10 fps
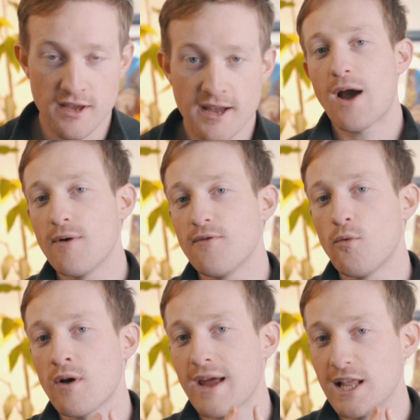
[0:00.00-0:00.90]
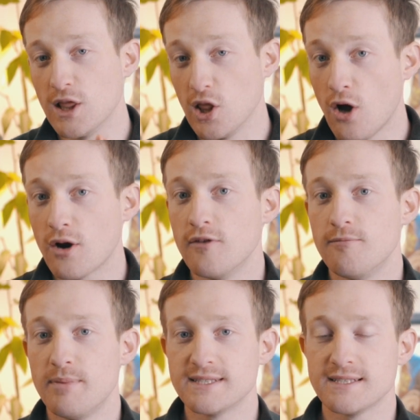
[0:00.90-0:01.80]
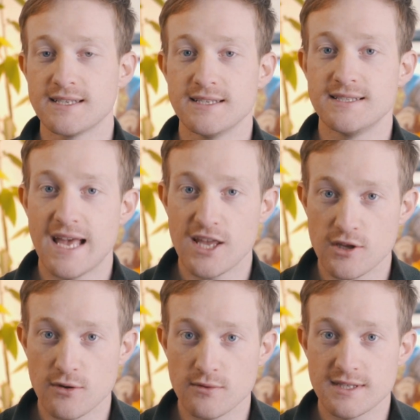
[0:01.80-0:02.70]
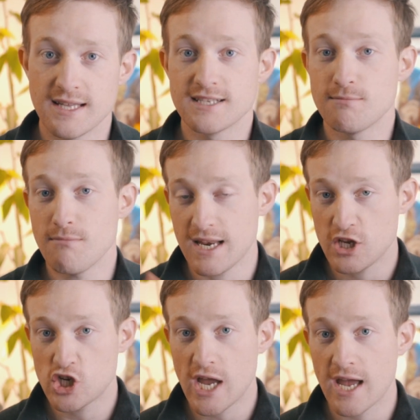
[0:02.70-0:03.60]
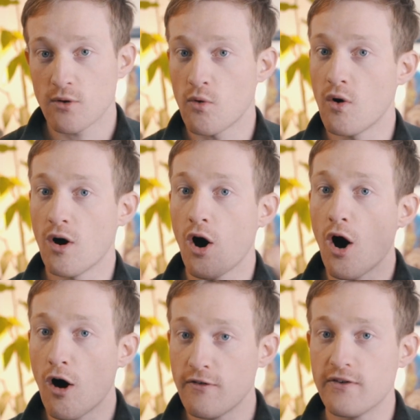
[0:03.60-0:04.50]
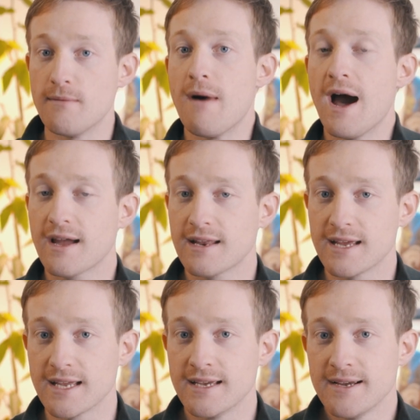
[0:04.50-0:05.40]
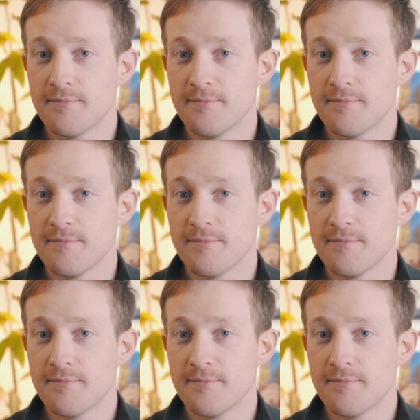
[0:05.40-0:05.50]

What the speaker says: However, what a lot of businesses that use this ManyChat or offer marketing